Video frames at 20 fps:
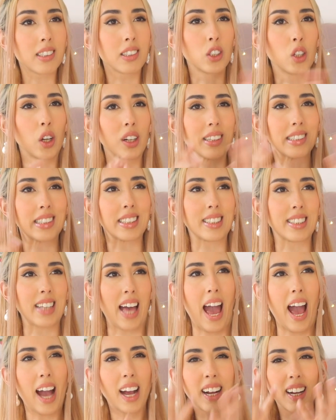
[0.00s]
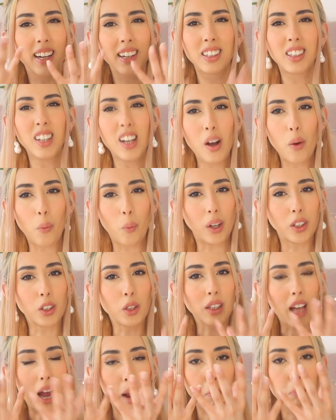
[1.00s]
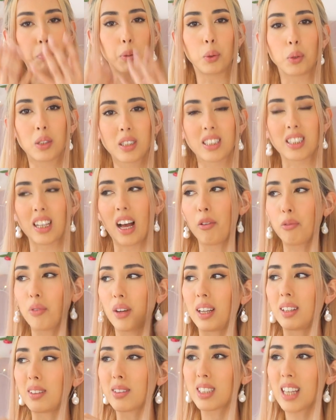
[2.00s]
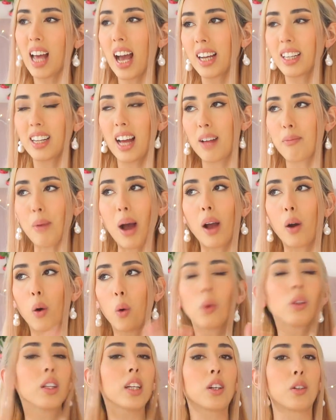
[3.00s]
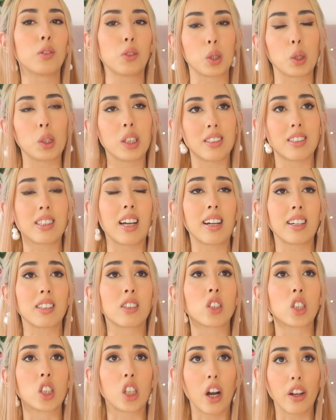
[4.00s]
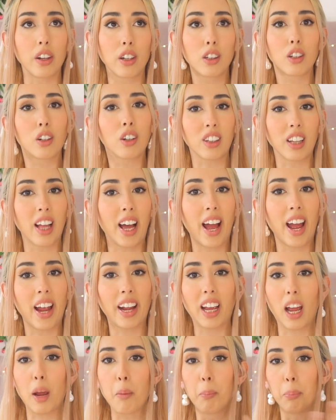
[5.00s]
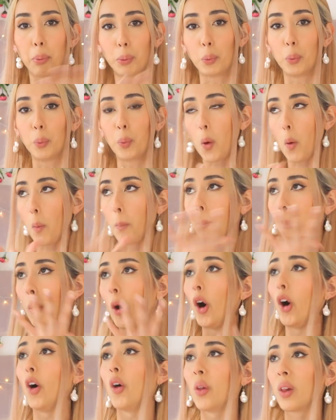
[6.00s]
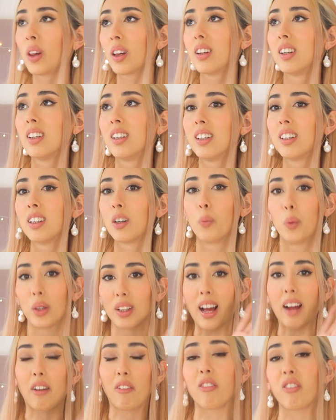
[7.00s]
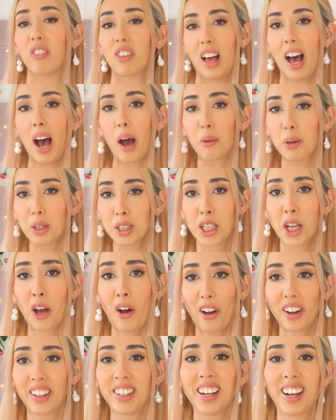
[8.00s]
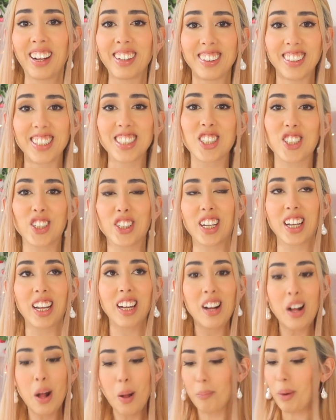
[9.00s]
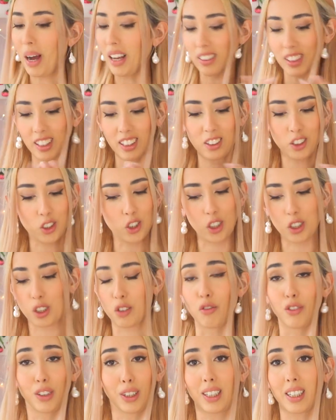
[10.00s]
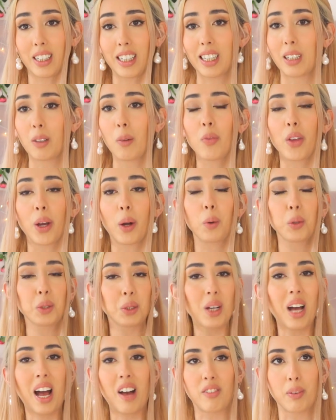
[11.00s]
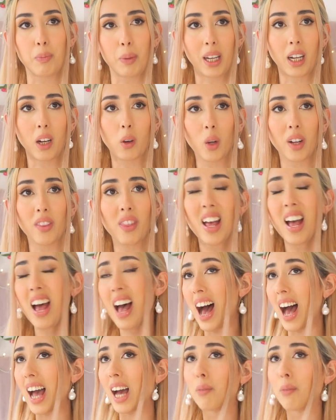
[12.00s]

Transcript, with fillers: this is gonna sag when you like put stuff inside? My only concern is that it's gonna look like a blue ball with like flowers on it, literally. But I think it's just really cute. They also have the pink one. I